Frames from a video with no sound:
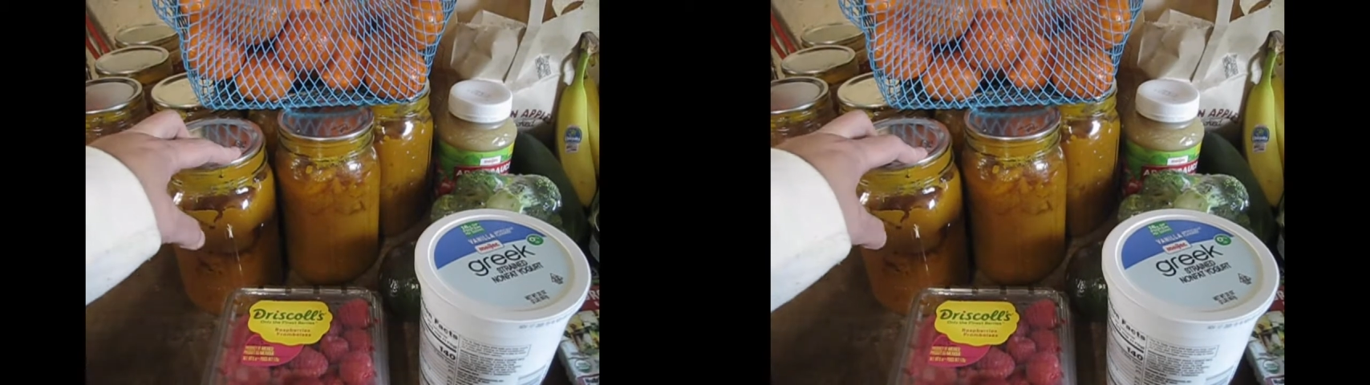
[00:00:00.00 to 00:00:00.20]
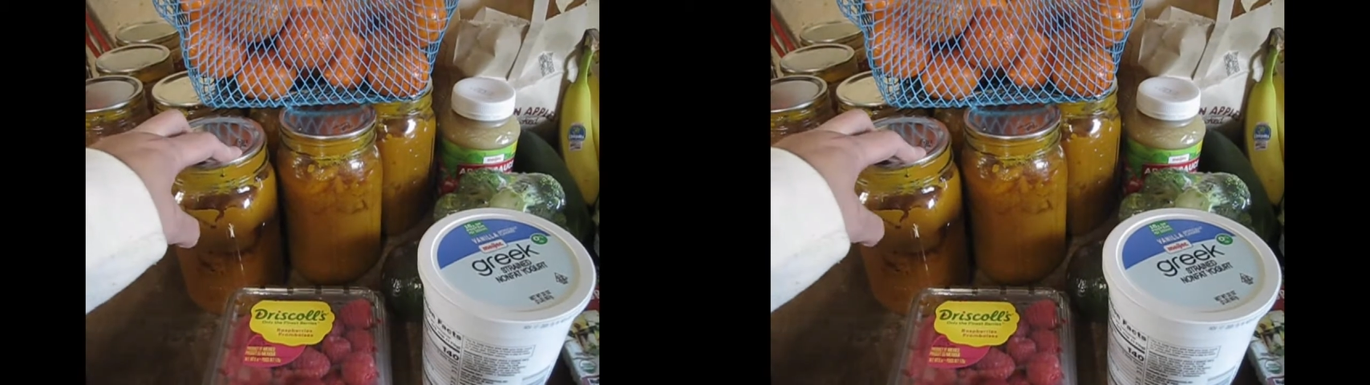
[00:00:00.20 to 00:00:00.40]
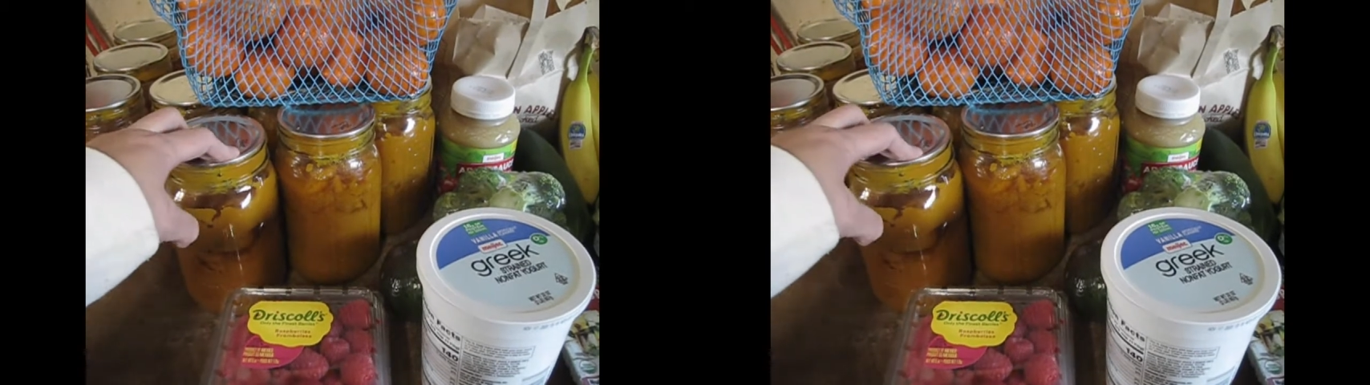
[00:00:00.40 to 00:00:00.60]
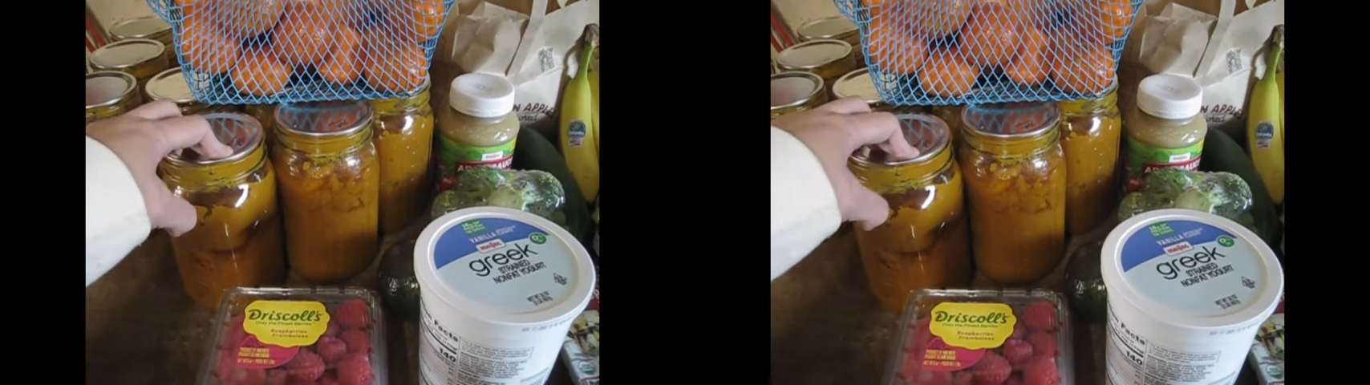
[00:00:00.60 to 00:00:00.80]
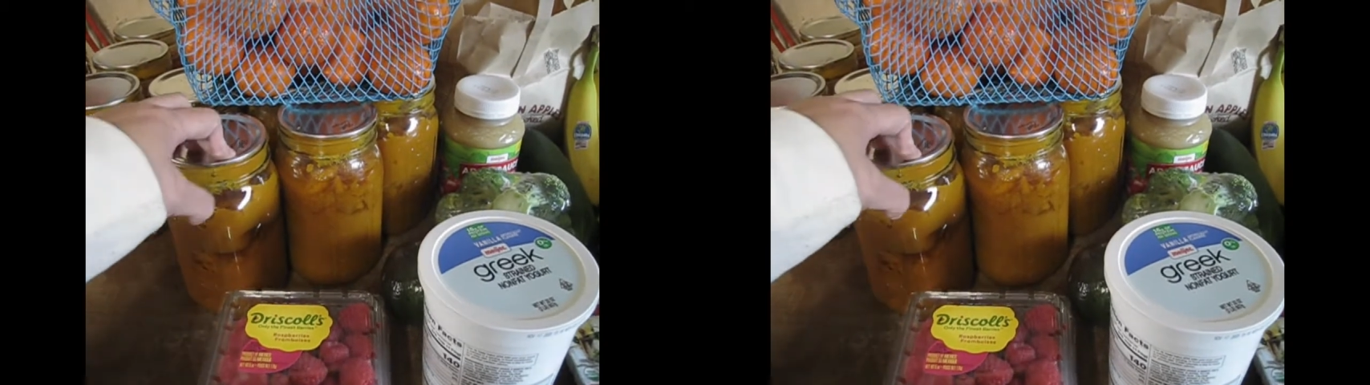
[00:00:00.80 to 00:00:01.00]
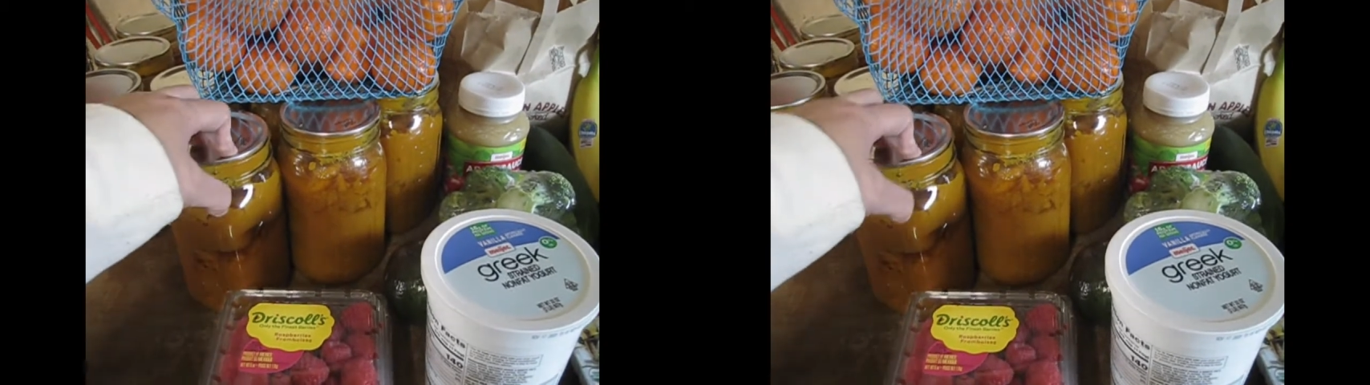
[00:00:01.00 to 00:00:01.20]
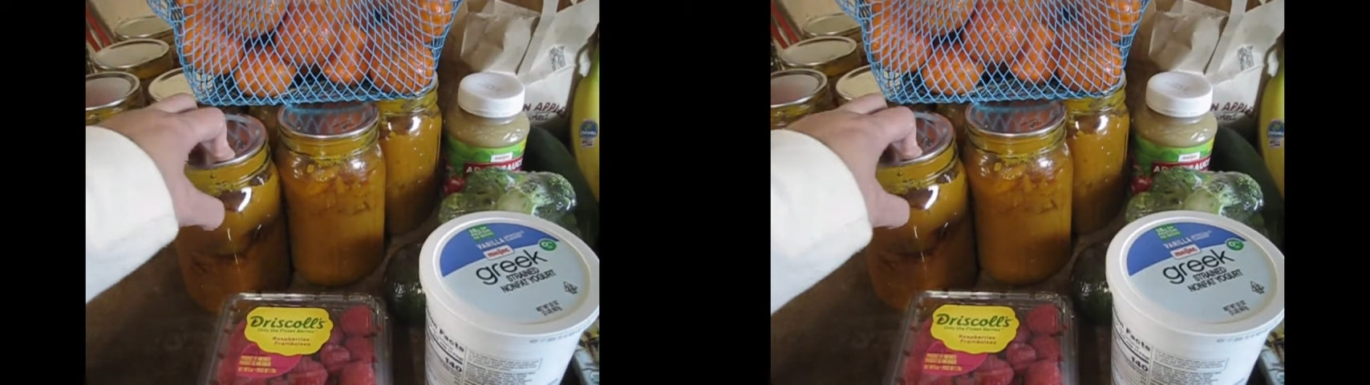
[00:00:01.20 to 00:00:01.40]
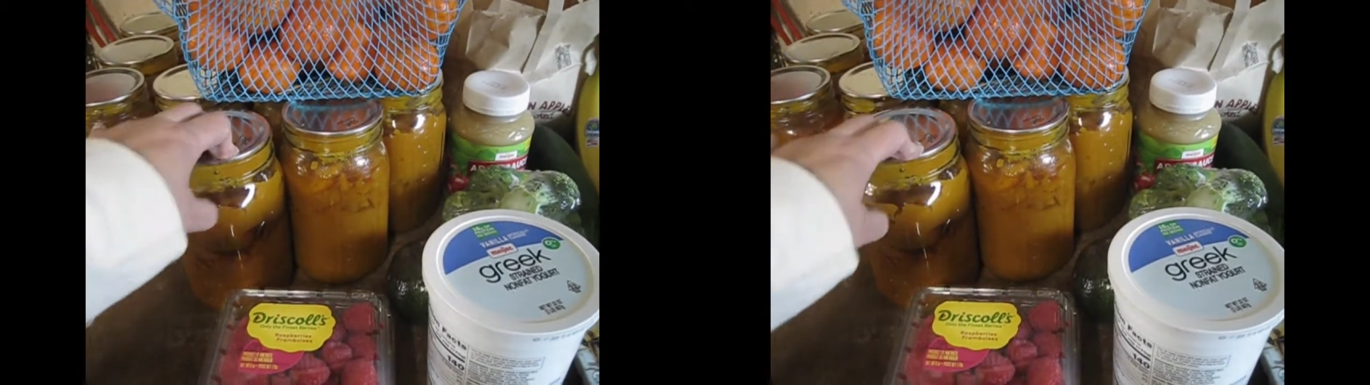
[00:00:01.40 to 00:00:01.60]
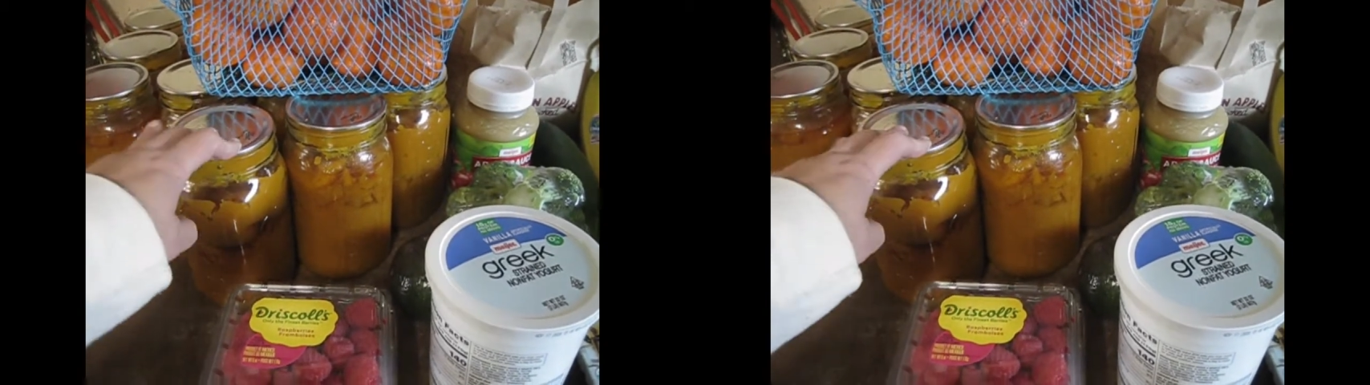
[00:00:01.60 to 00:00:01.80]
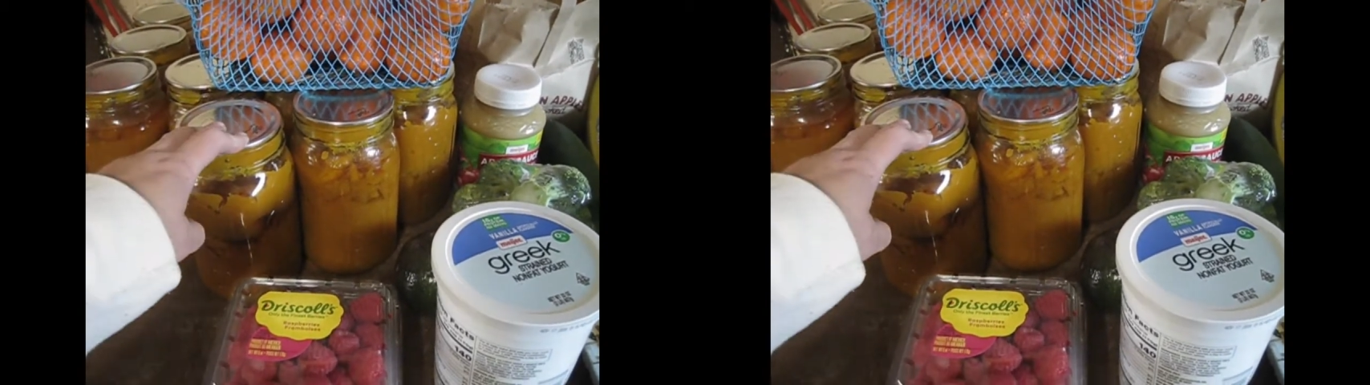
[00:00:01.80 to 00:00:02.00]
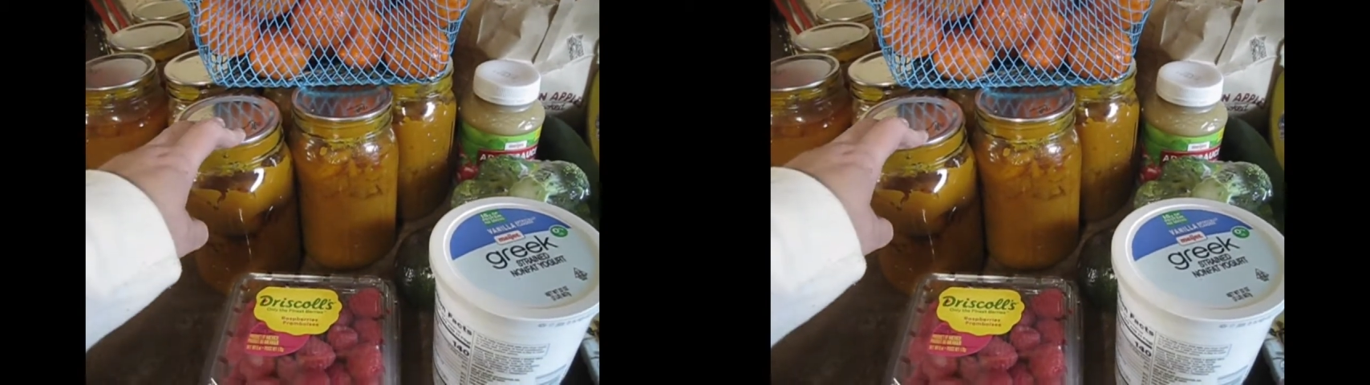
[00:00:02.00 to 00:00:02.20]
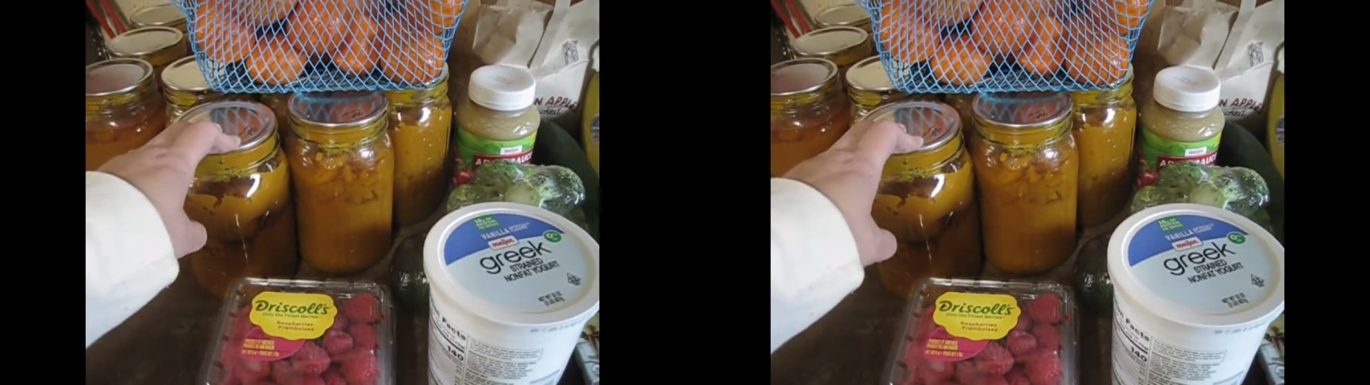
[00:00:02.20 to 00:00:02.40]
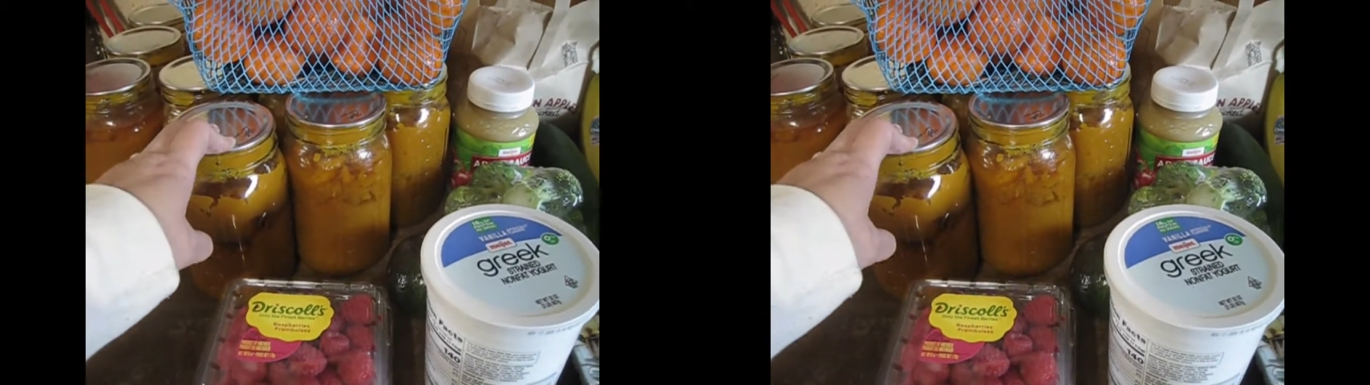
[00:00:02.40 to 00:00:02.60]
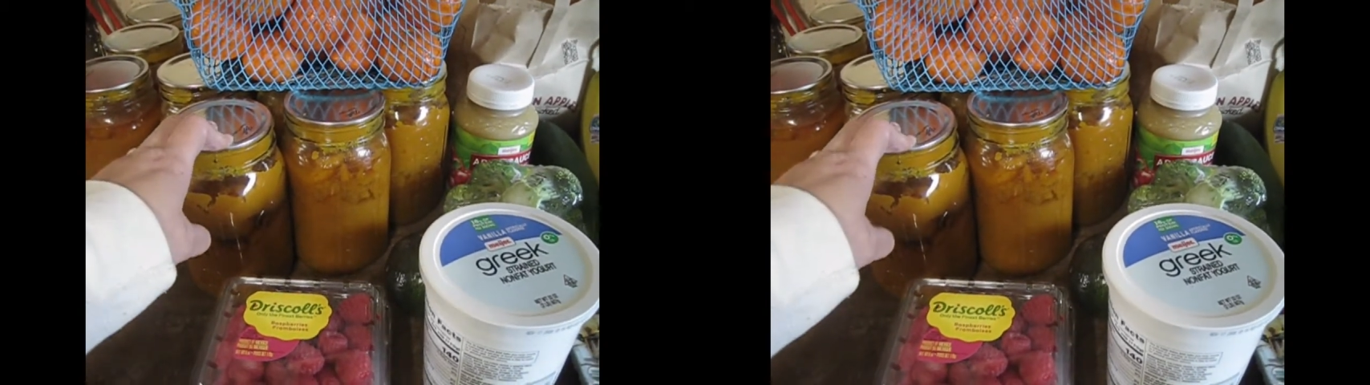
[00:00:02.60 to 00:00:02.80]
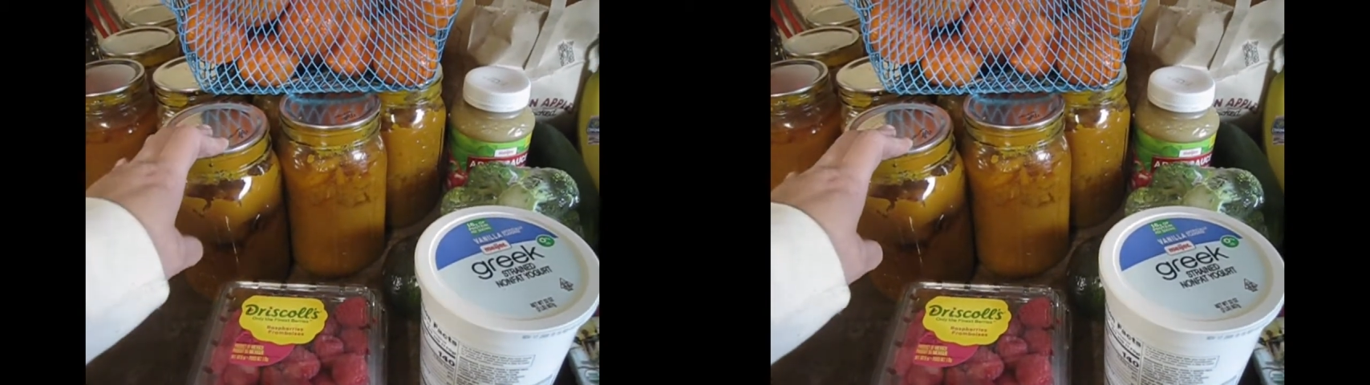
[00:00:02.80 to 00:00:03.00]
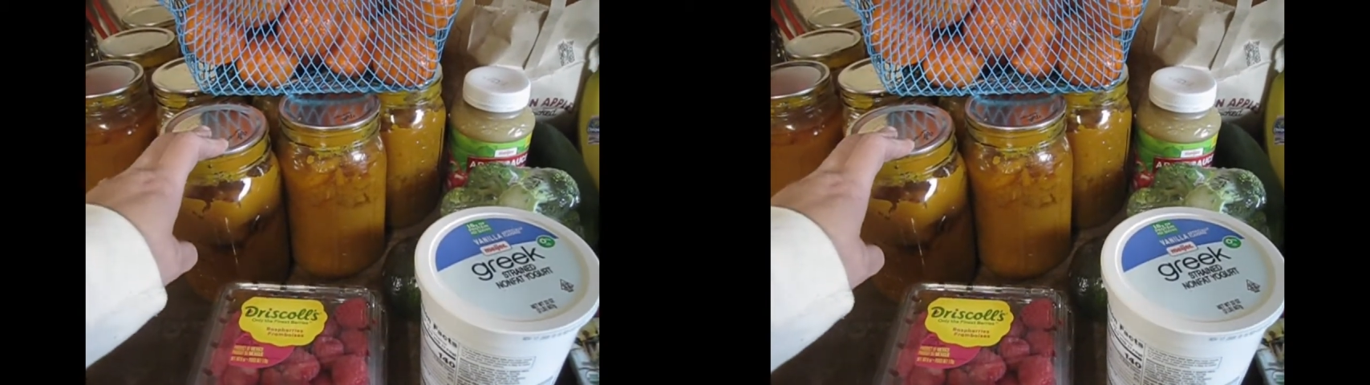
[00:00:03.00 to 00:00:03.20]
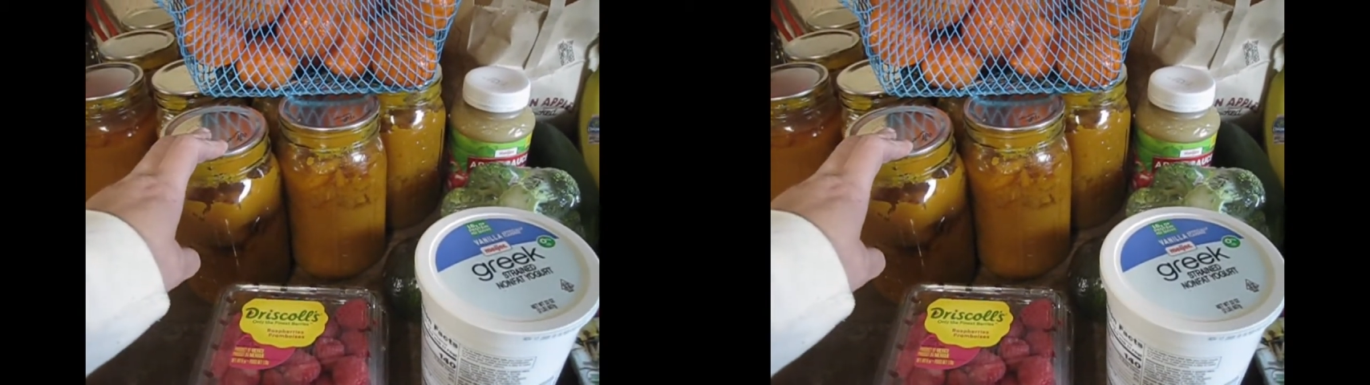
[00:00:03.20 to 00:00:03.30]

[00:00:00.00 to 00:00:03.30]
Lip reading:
No face is visible, so there are no lips to read.